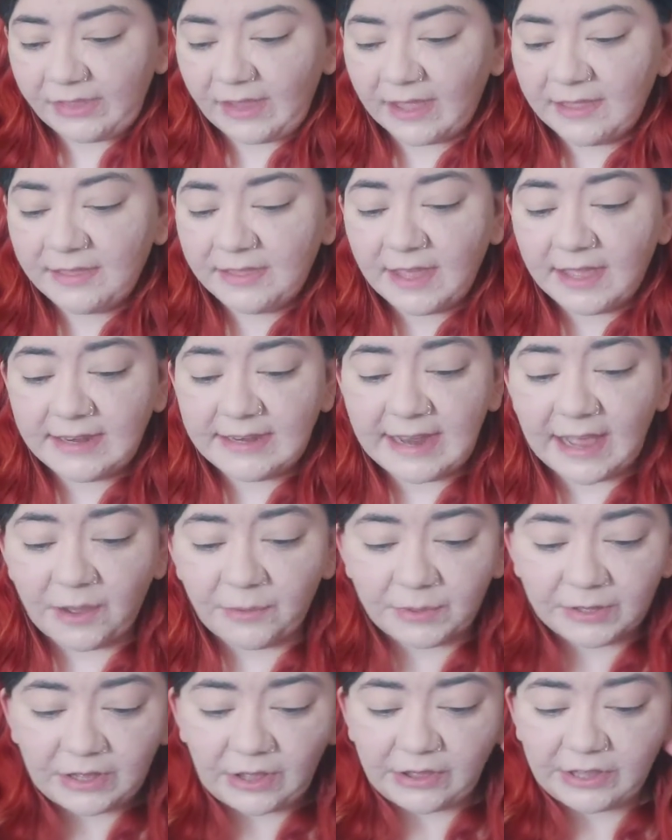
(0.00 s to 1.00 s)
and then now
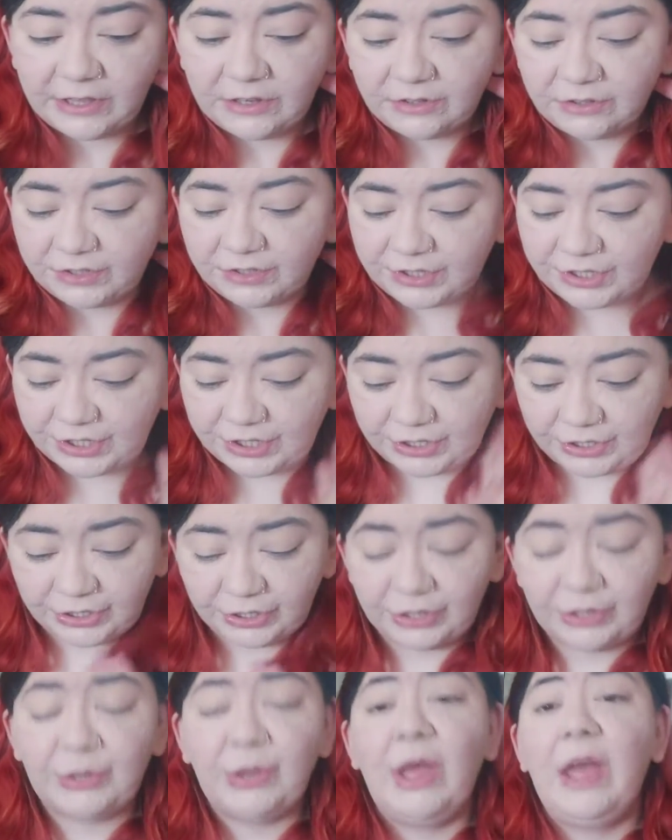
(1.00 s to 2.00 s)
we're going on
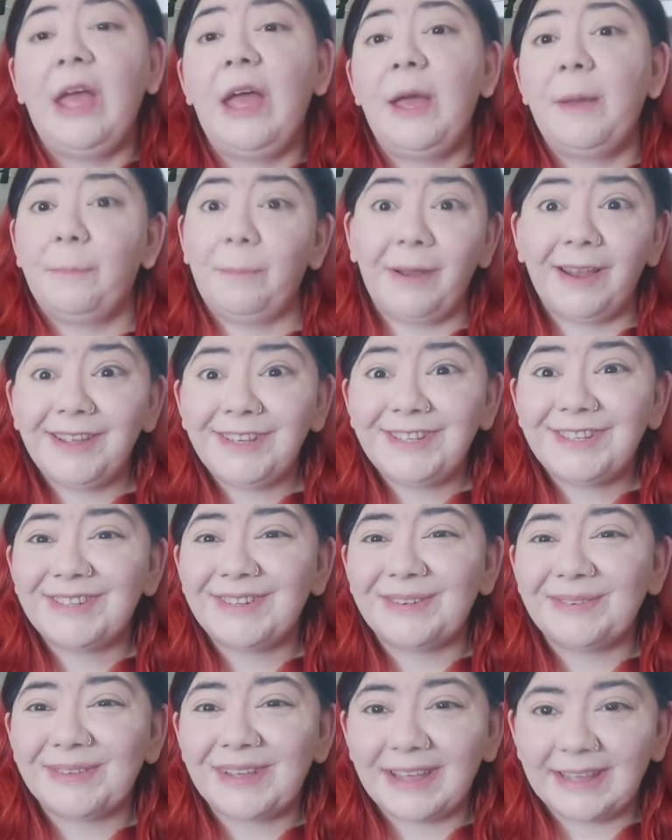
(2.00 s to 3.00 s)
to blush.
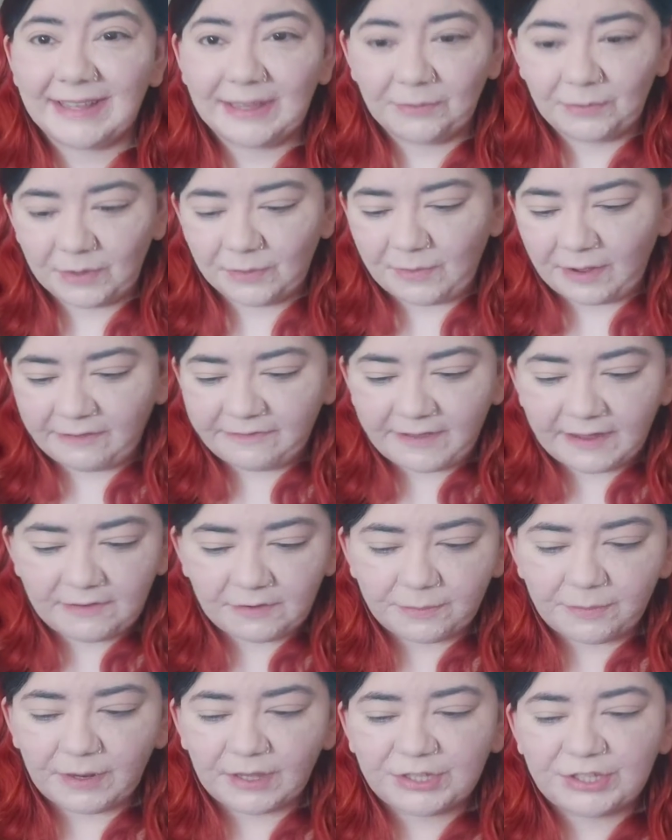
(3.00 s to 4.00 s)
So I'm going with one of my
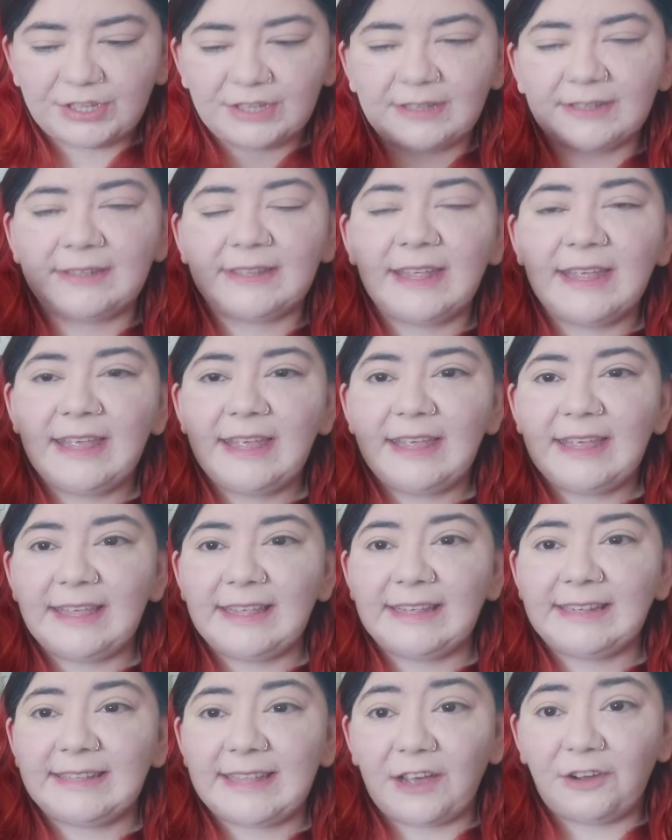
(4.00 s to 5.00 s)
favorite blushes,
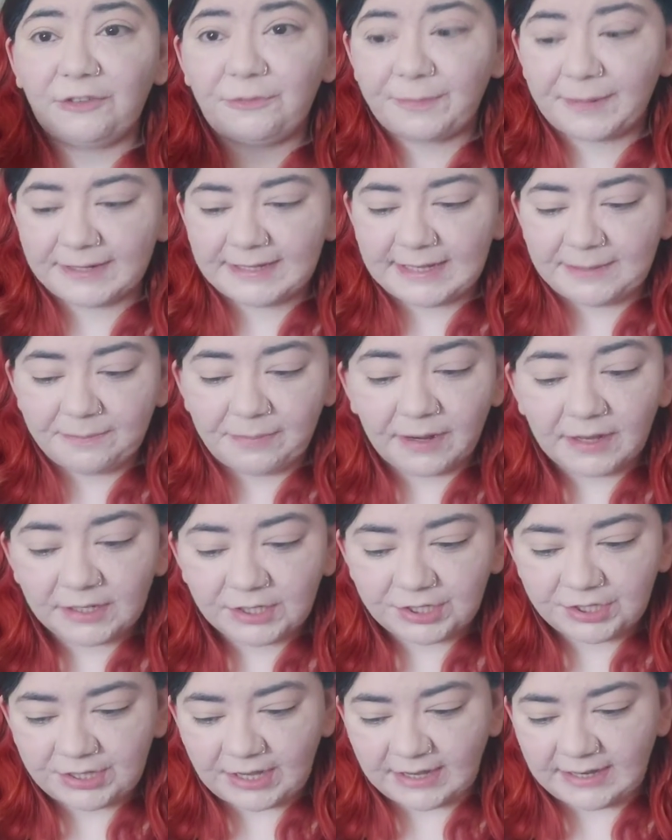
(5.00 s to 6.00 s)
is the e.l.f. Putty
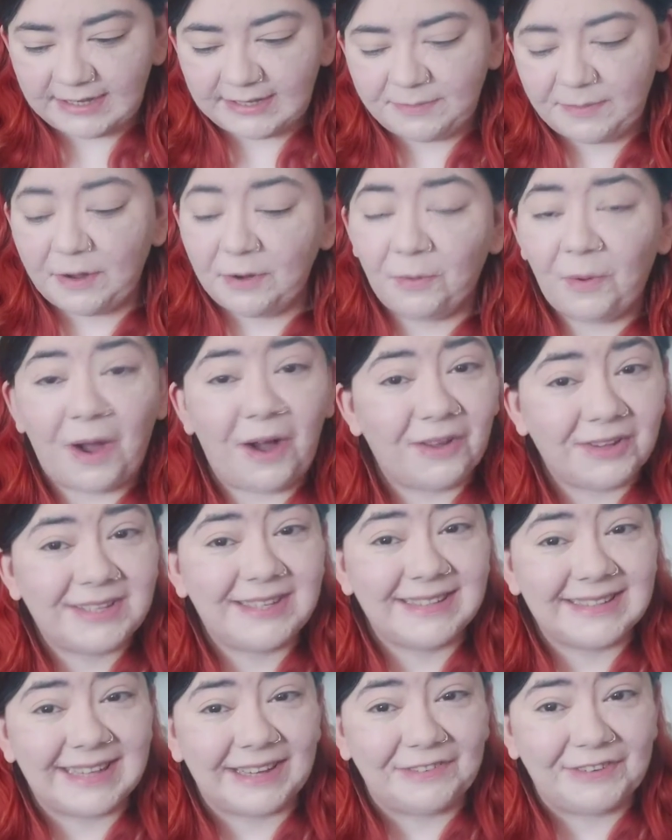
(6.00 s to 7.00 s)
blush, and it's been a while
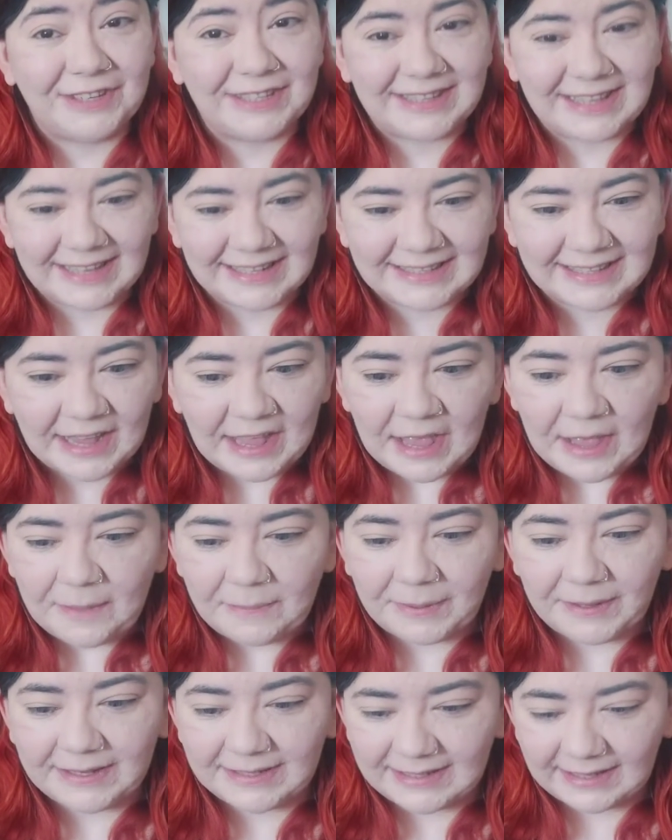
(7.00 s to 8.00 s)
since I've used this
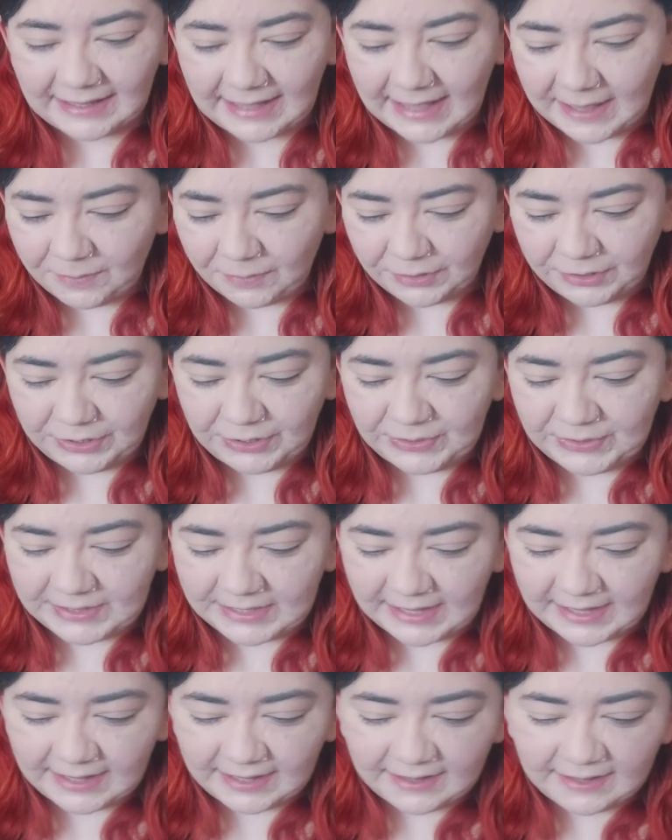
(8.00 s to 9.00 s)
because I keep on
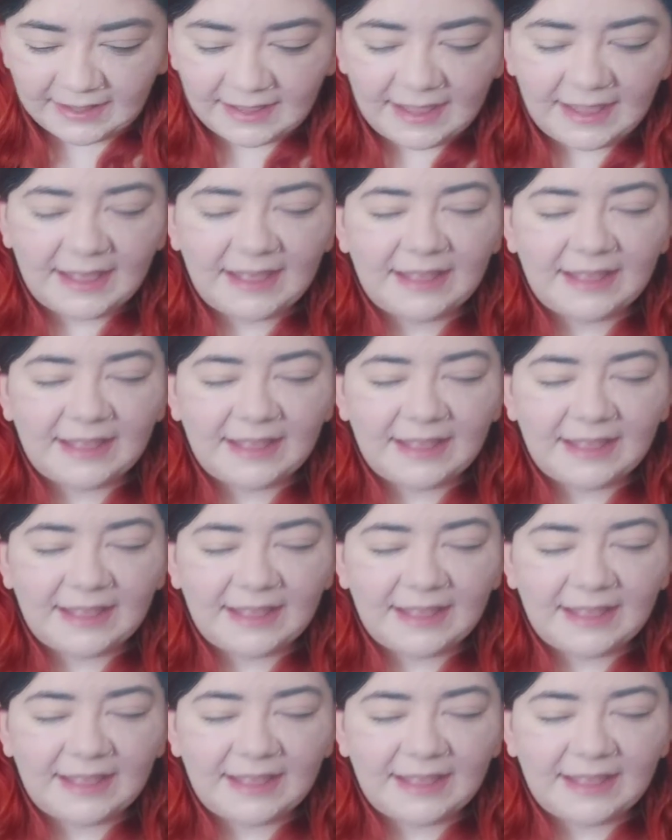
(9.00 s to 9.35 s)
using